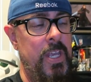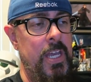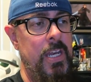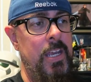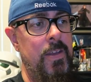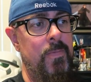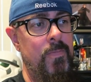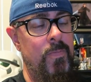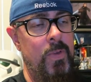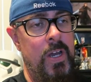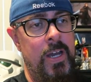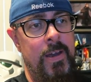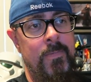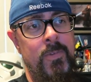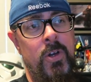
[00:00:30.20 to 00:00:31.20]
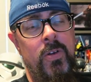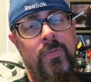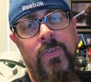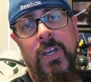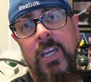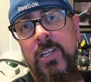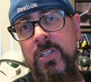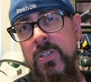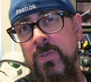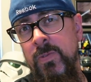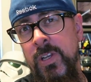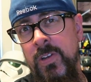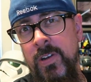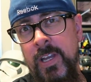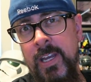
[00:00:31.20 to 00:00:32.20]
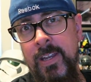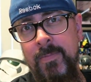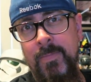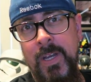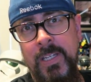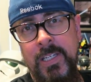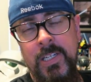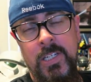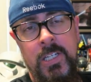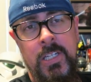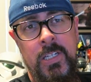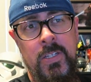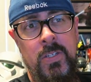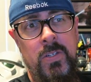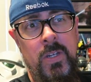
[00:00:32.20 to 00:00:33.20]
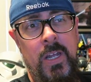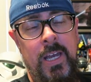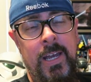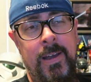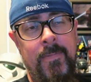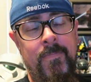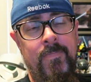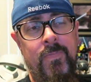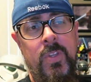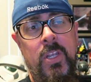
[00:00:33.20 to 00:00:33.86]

kind of get um, notifications when you're getting messages, um,